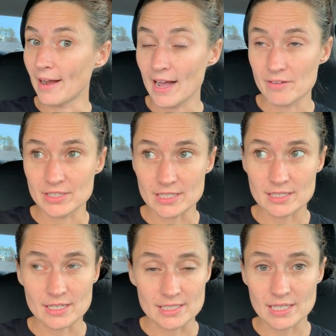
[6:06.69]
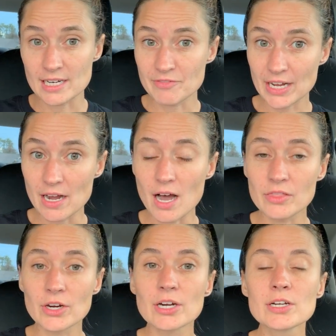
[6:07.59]
have a significant
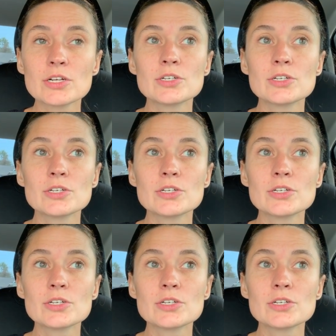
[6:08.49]
other.